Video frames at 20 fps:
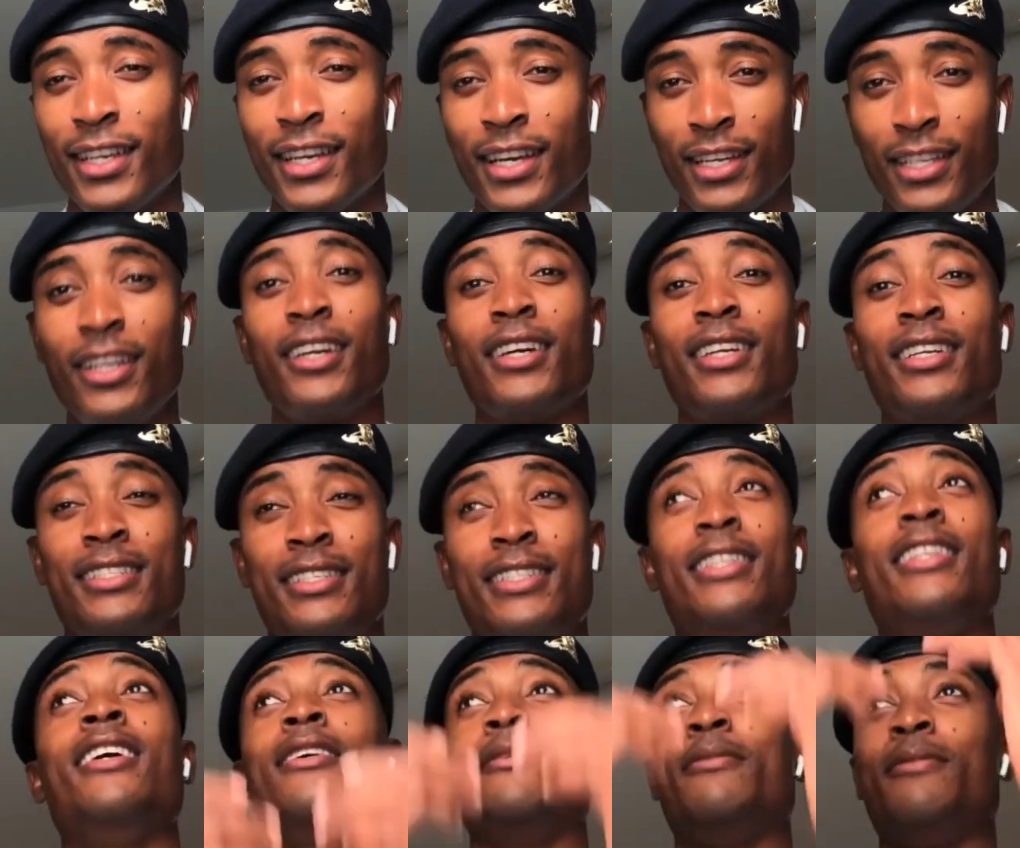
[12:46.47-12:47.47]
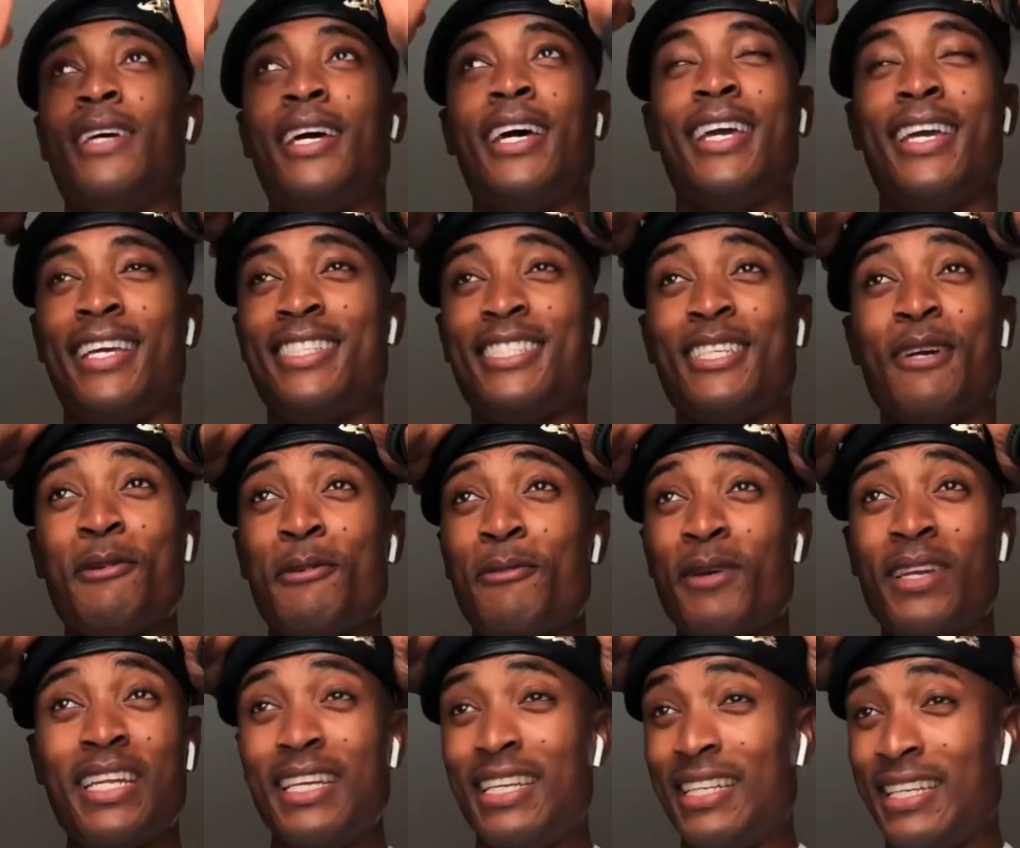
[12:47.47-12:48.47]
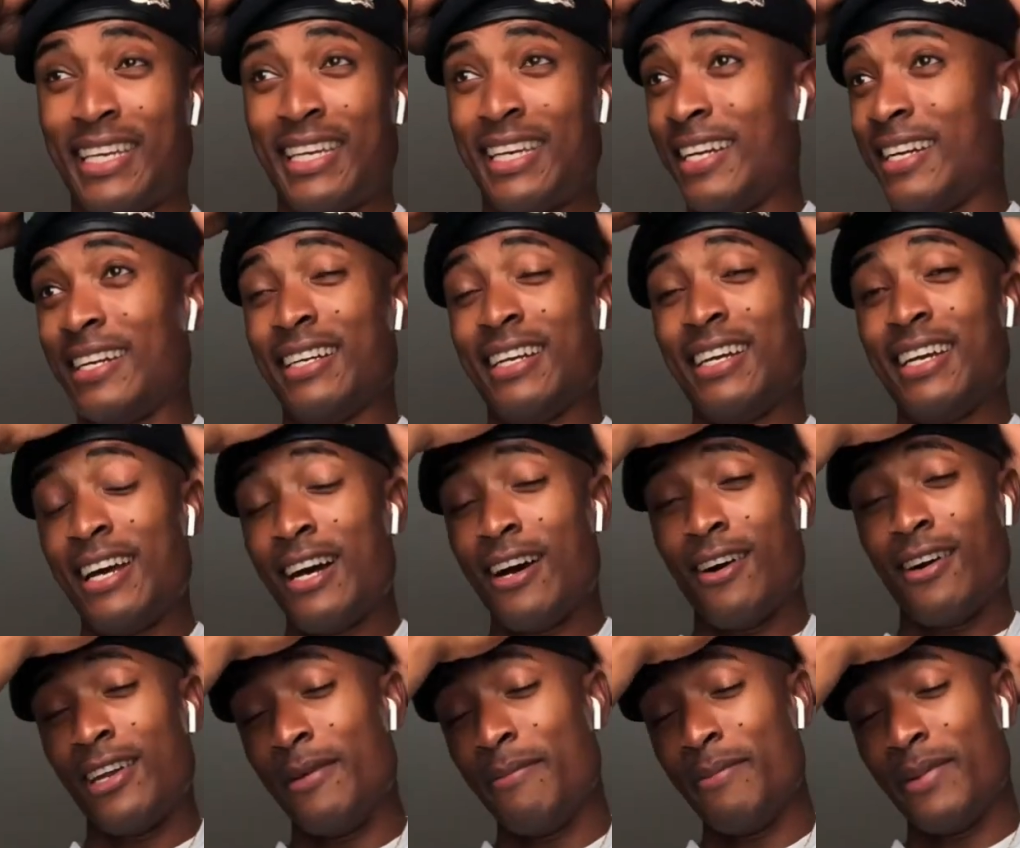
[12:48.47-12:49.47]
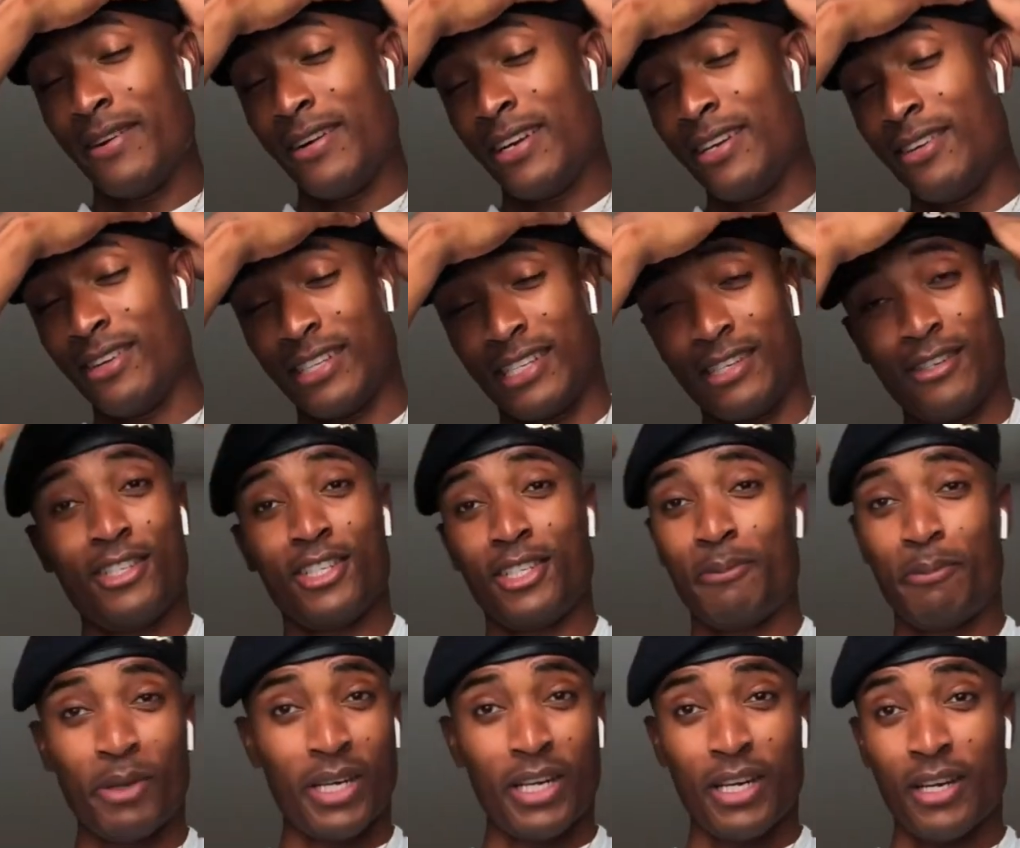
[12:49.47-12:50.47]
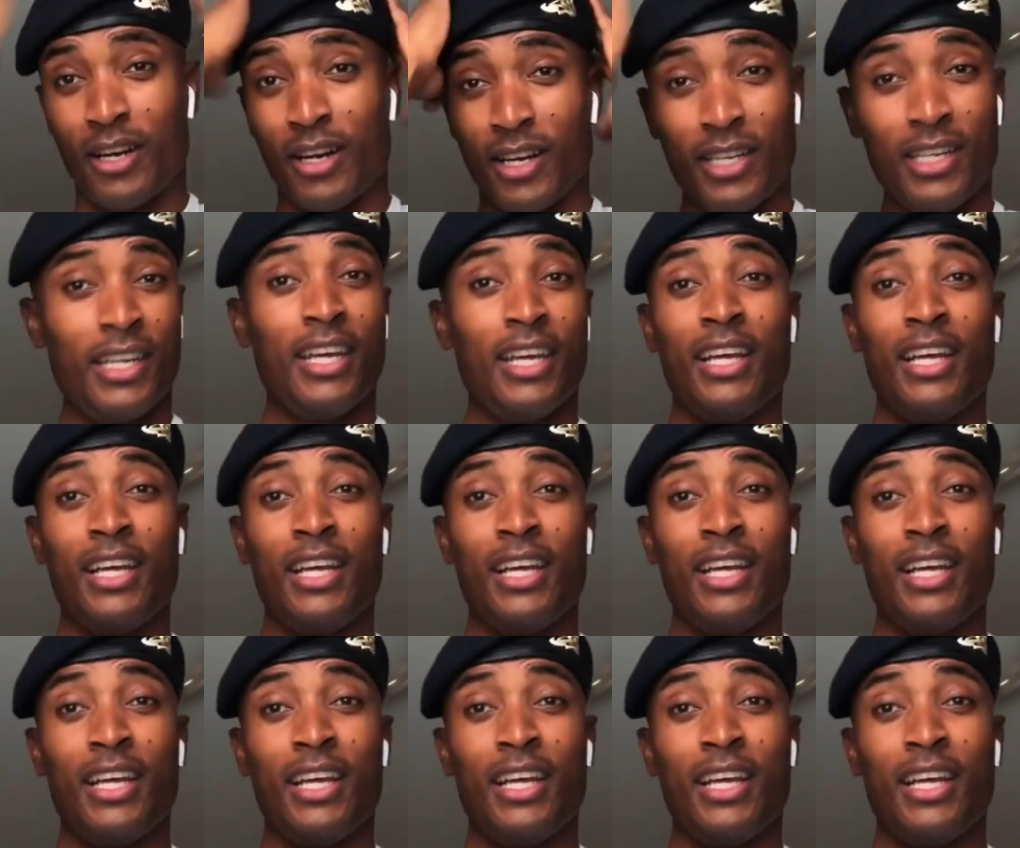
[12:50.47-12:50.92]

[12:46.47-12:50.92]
You're gonna see them, like, some people didn't care how their beret looked, they would just put it on